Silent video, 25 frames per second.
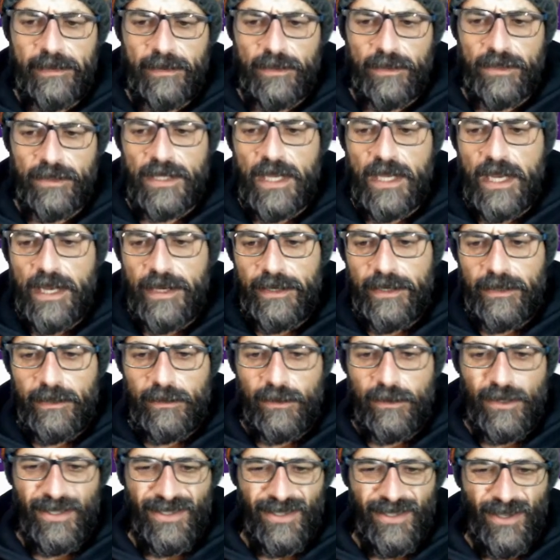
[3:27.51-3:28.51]
Rosario
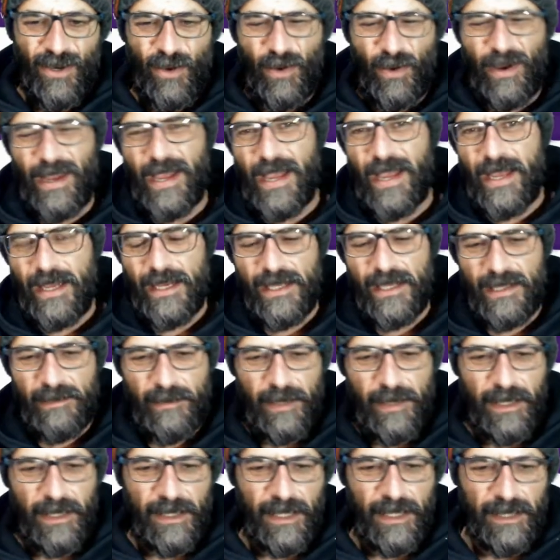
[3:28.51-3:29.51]
was okayish,
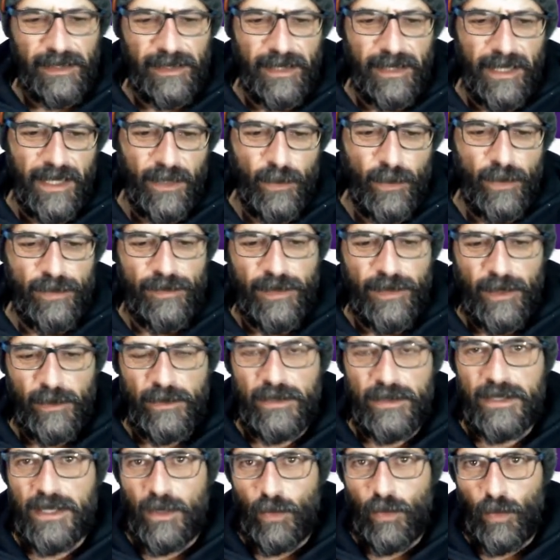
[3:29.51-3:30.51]
but I think we
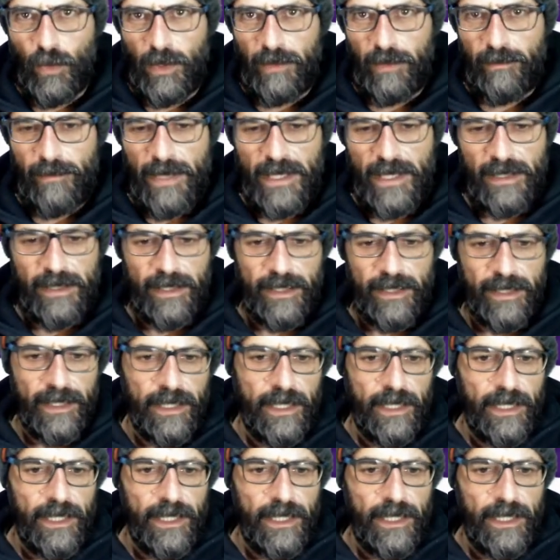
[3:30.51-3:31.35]
found someone better.